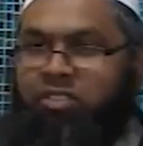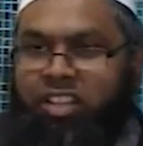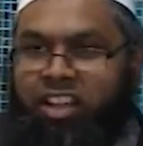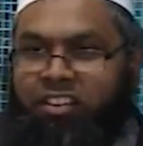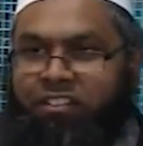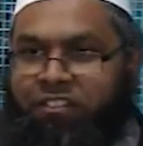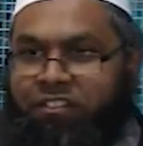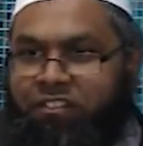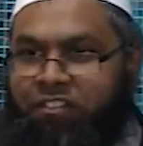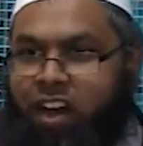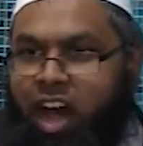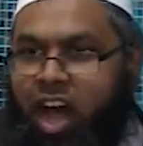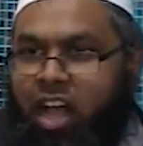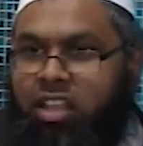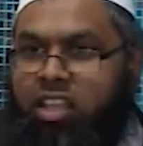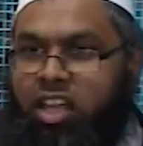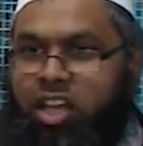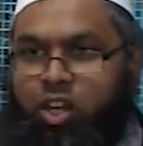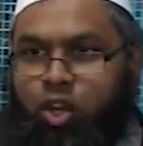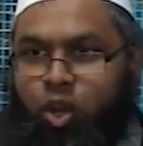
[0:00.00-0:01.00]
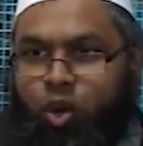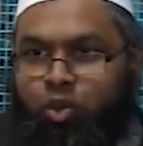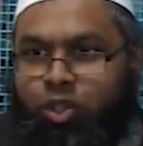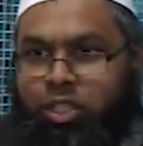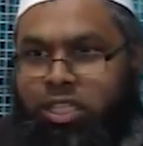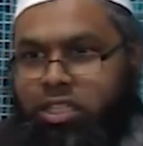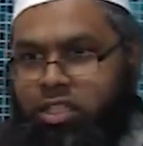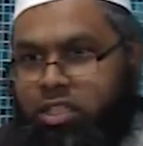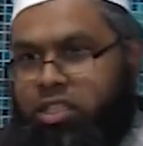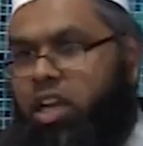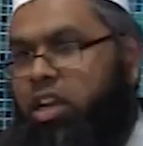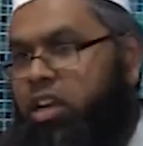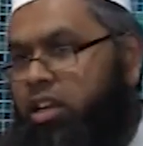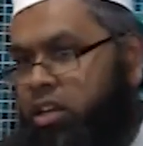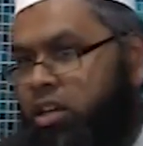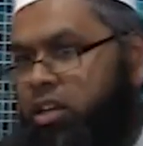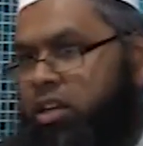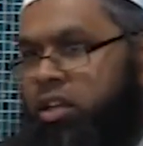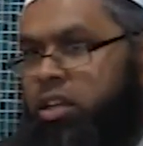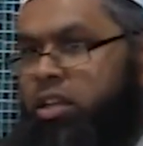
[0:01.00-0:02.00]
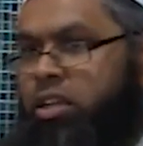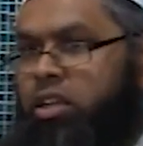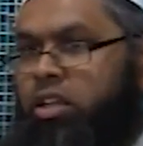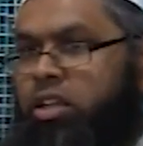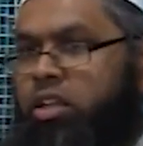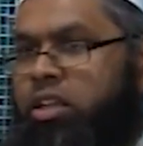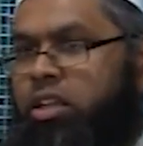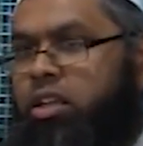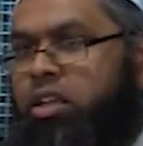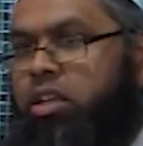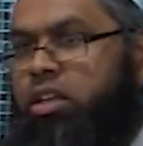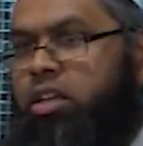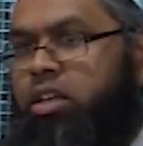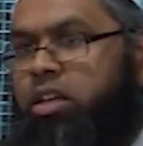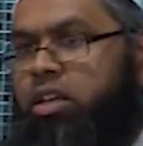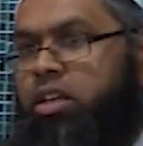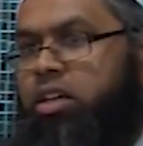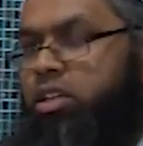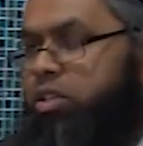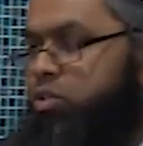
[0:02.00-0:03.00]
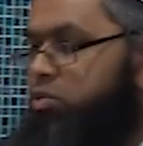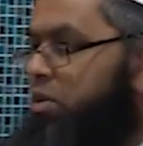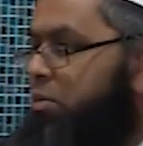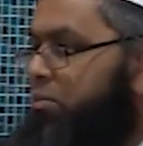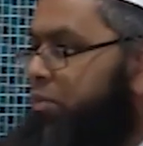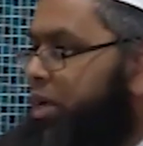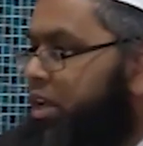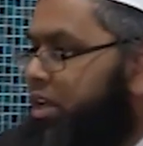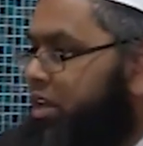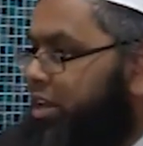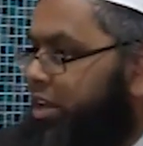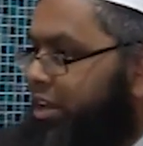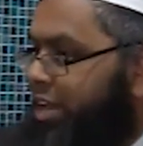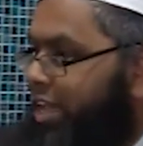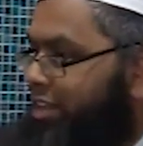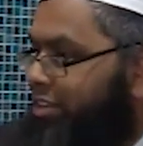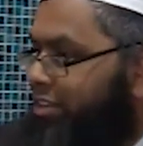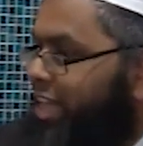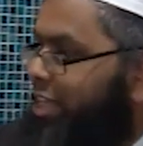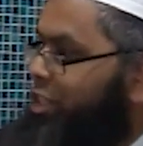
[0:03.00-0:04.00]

the father knows his son. Because remember, that